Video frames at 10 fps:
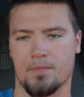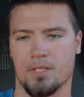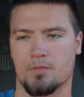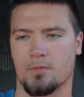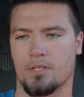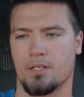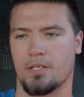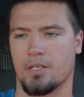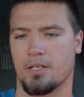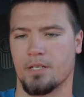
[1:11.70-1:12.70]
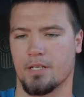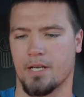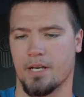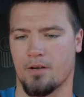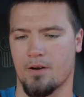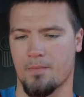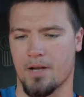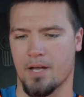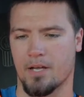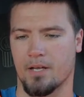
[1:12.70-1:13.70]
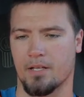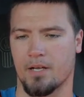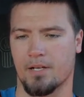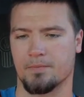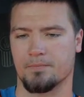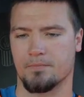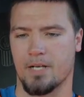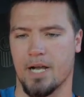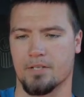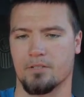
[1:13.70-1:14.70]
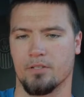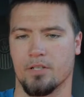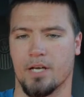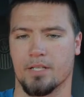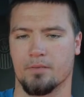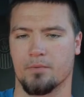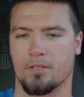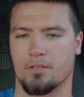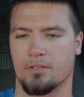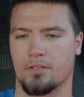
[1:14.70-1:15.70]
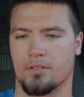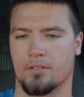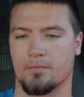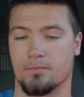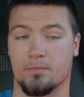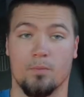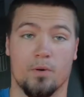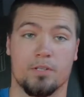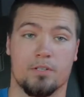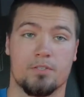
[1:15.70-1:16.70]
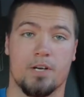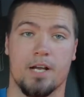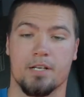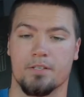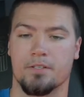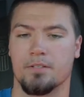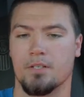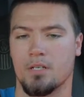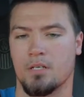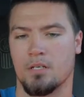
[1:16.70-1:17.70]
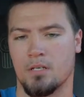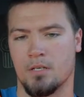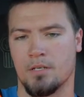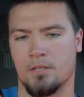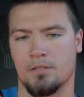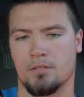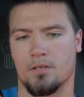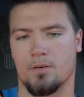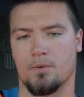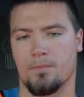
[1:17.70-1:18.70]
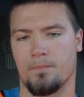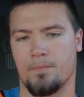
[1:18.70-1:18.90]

this one it, it kind of caught my eye. I, I actually liked what they're what they're trying to do. So